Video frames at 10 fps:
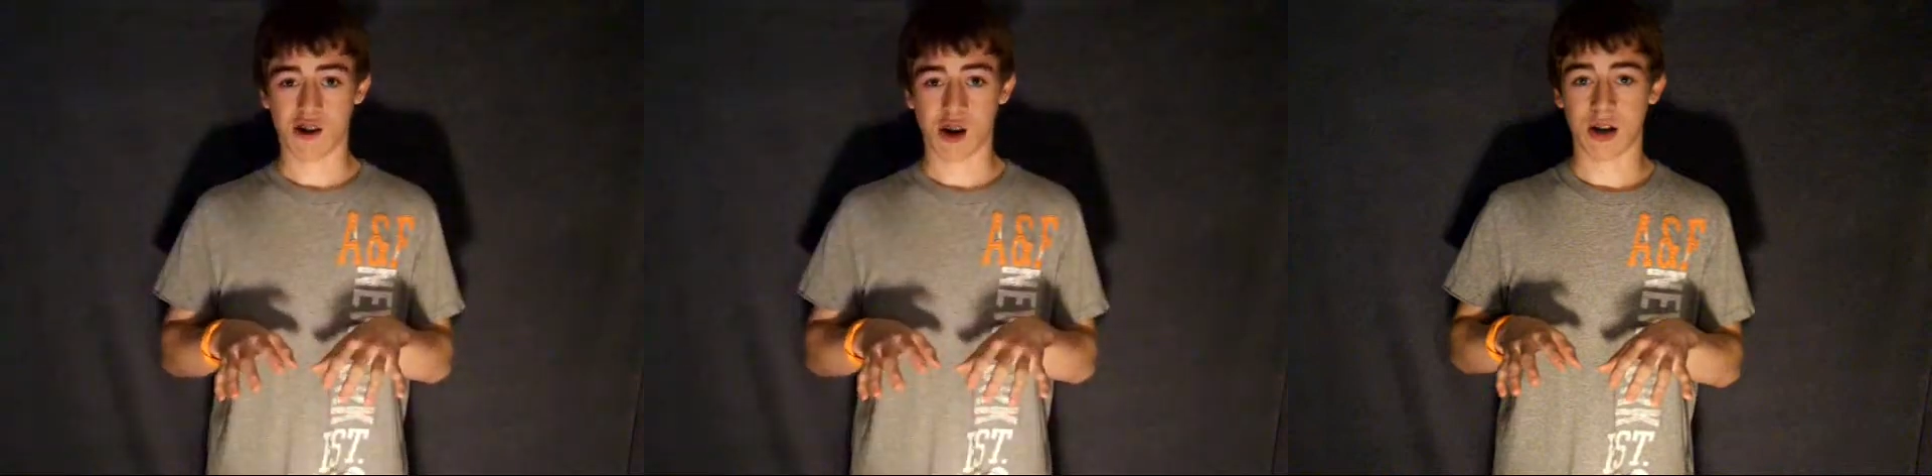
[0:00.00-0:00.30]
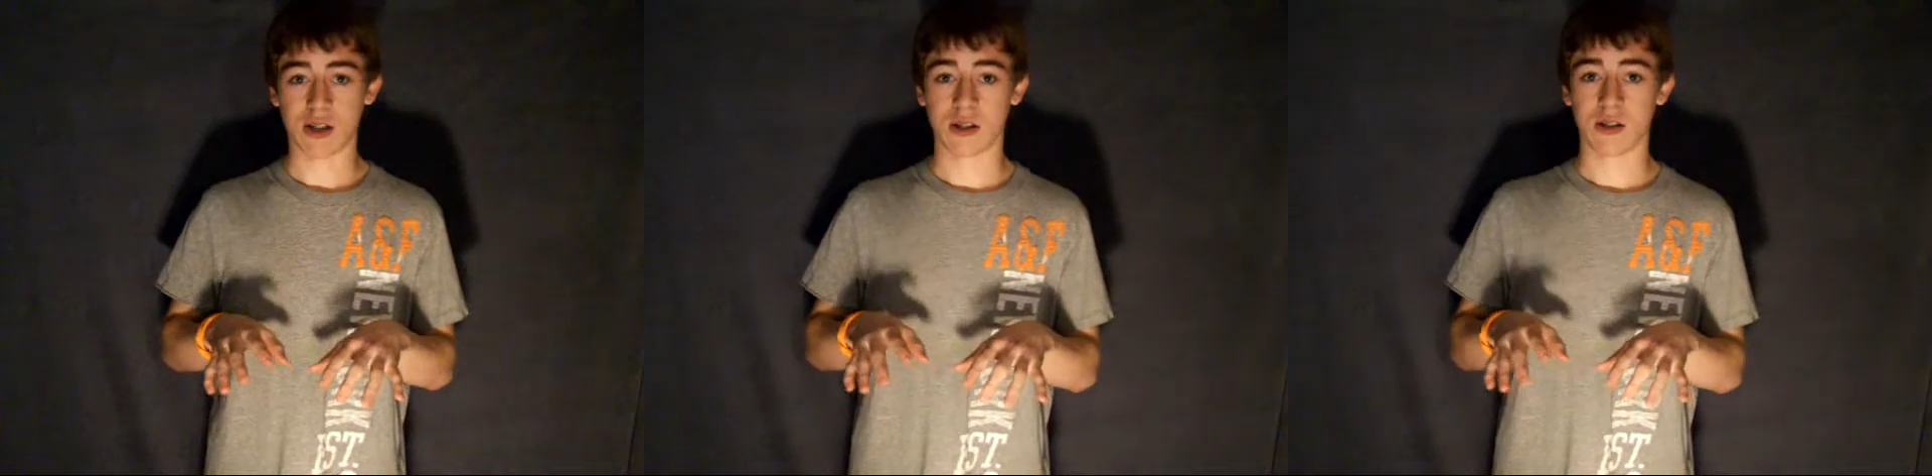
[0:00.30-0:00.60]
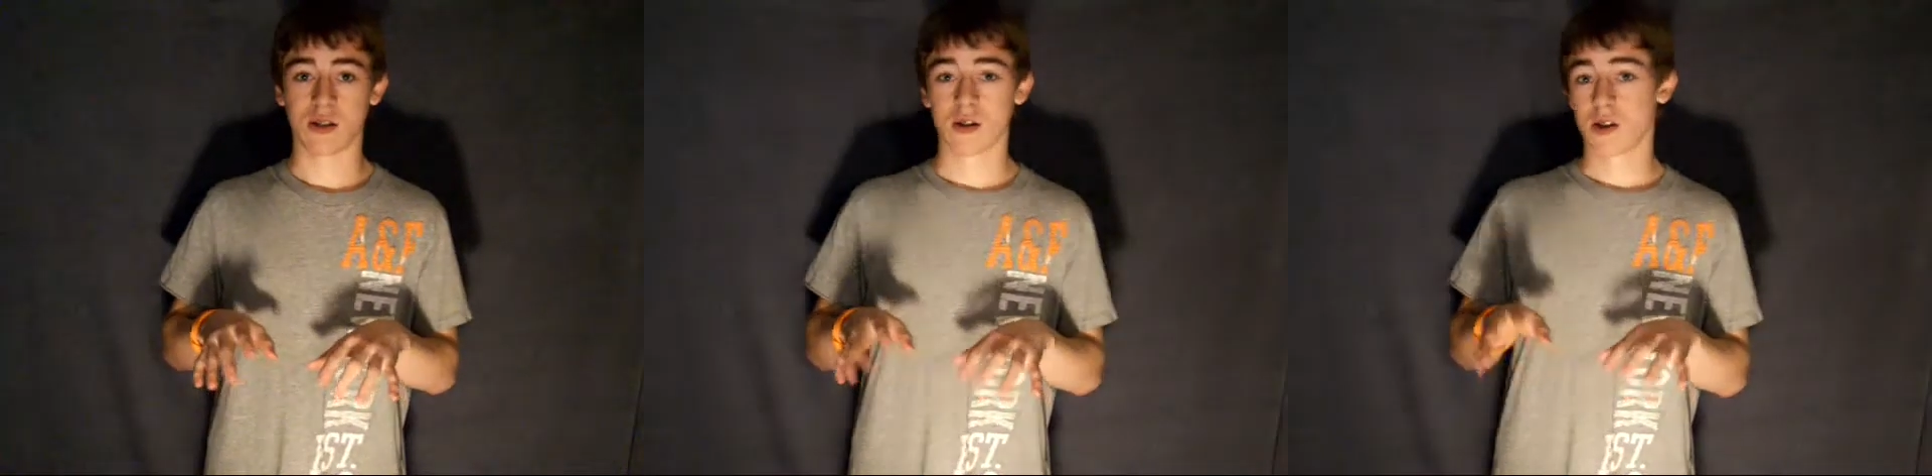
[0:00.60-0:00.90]

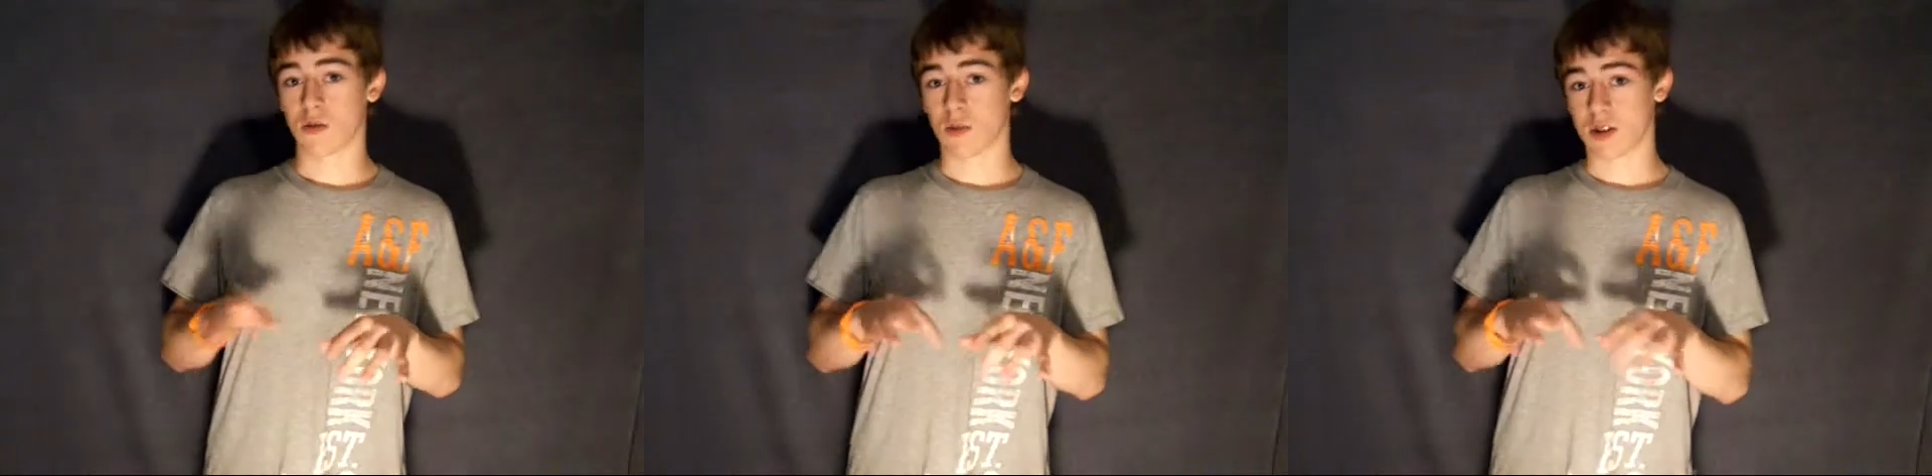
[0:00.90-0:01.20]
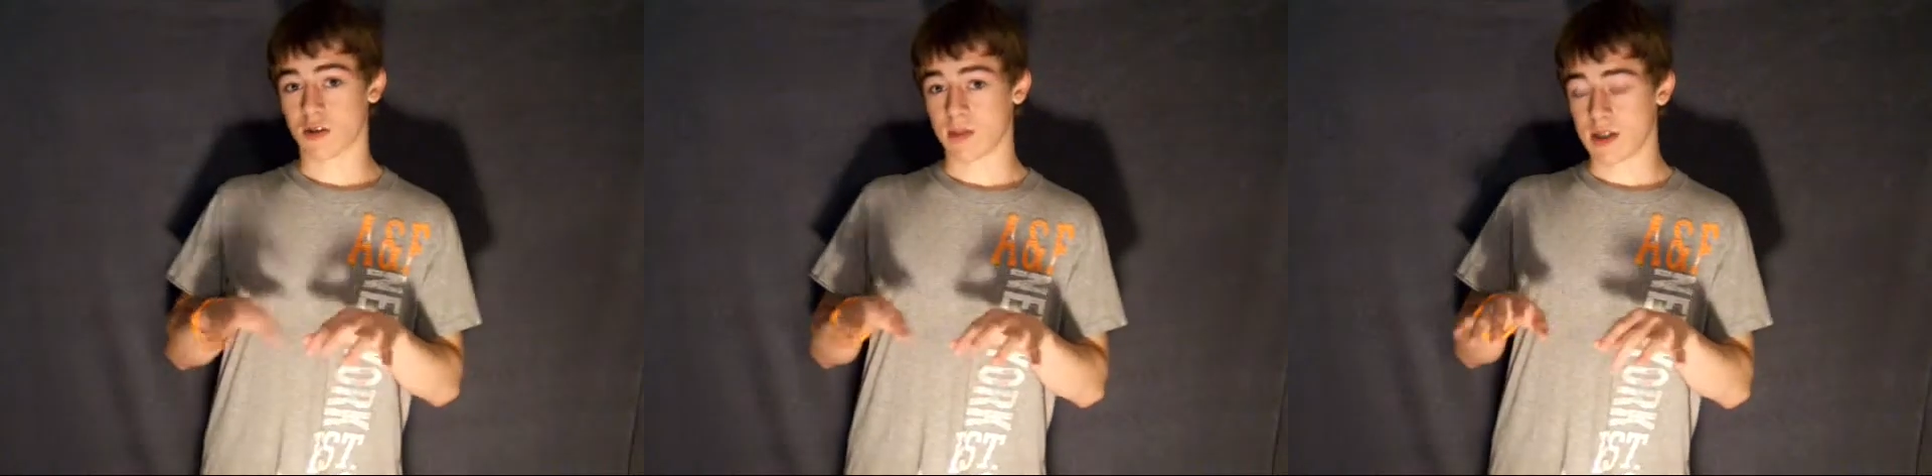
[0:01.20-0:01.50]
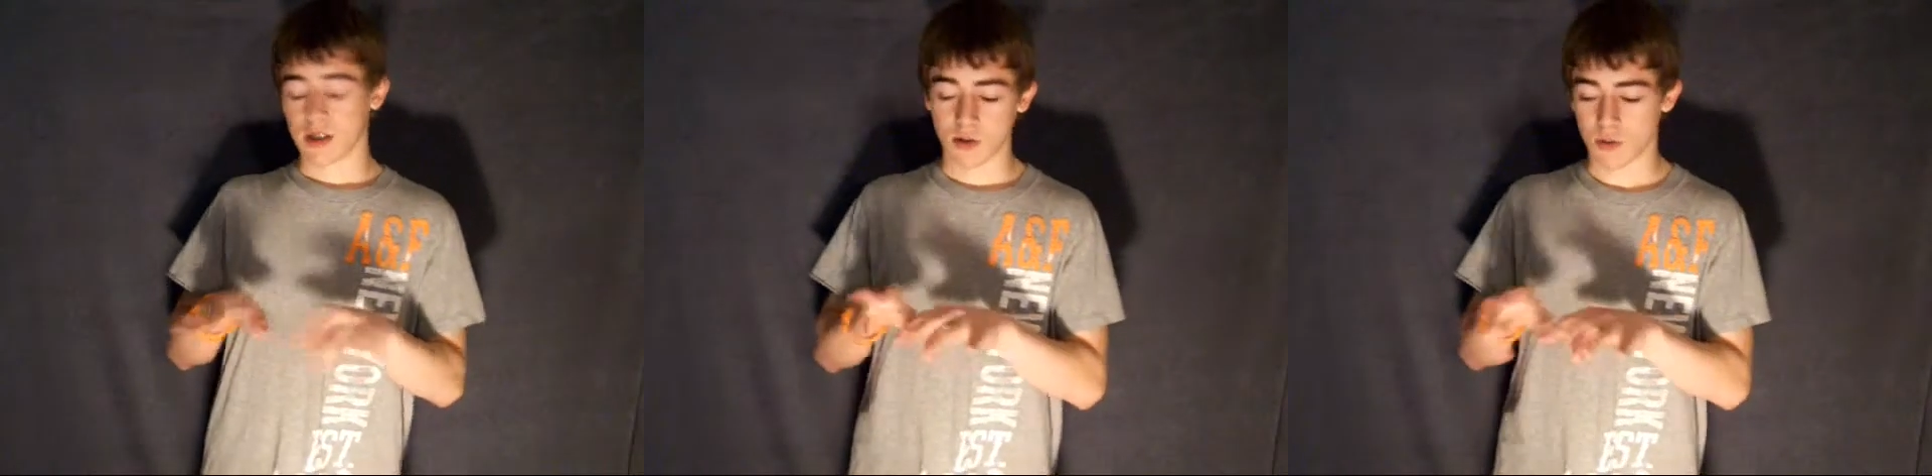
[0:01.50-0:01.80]
on the weather
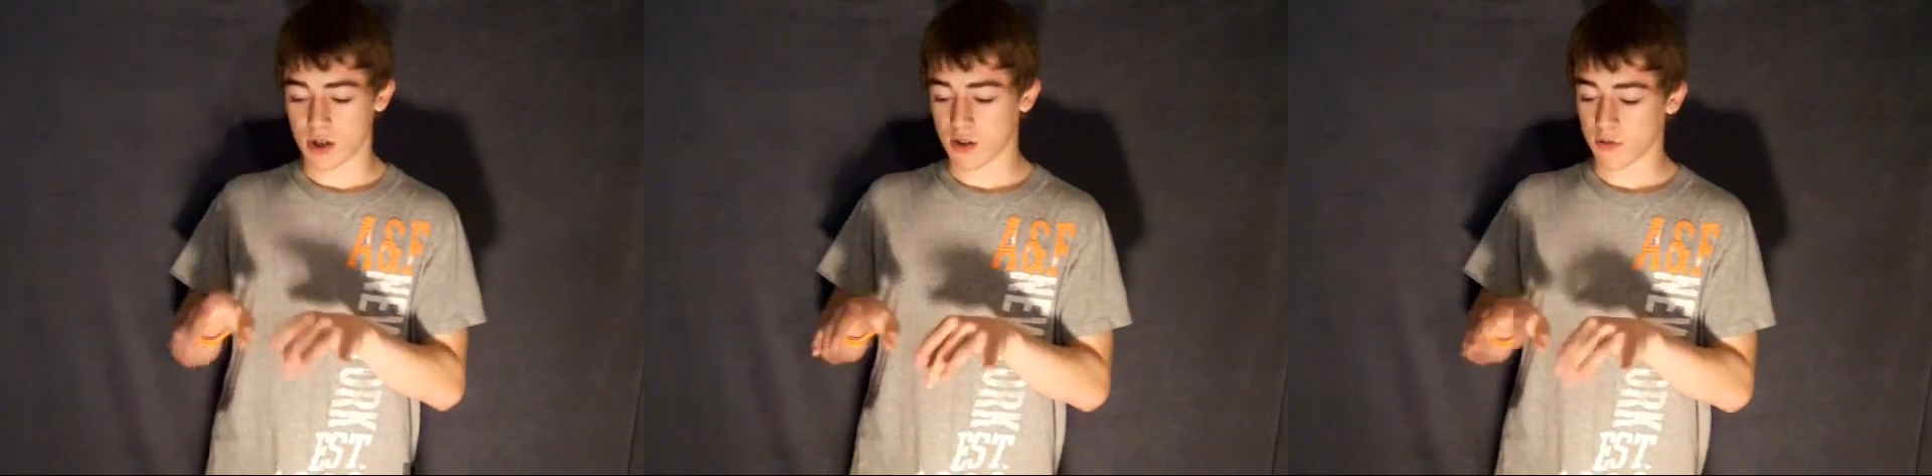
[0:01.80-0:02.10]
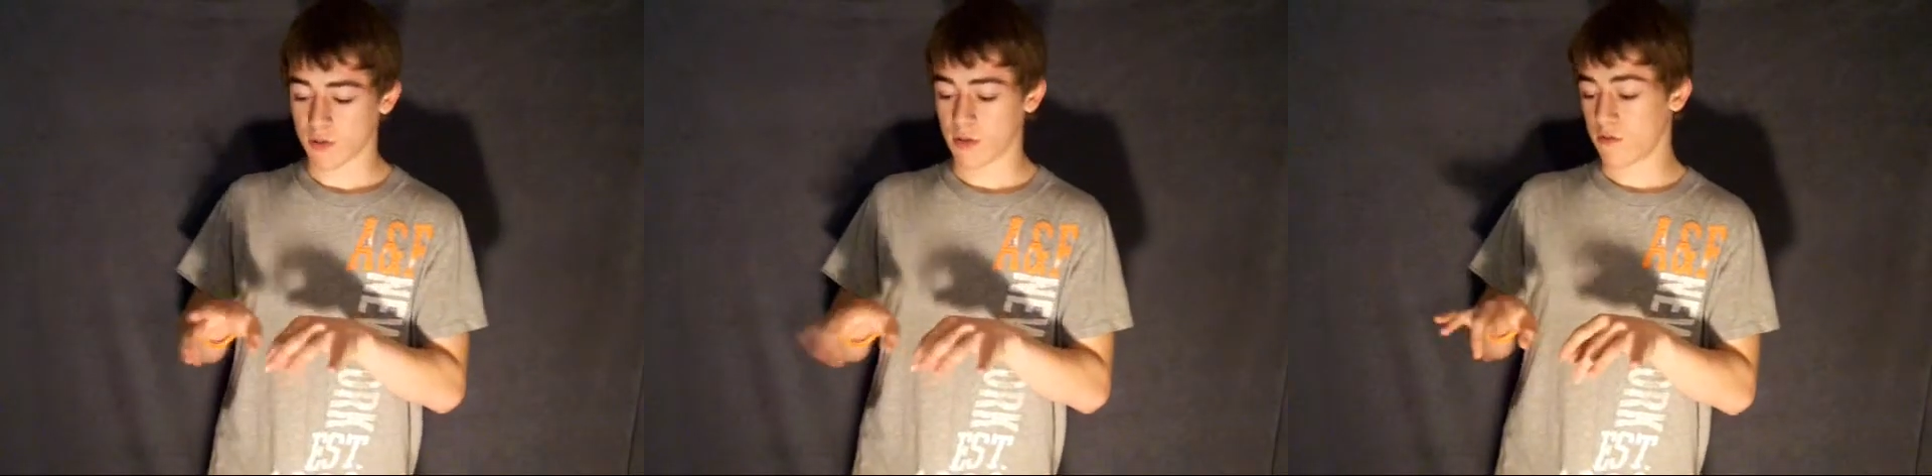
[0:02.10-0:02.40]
space to one of your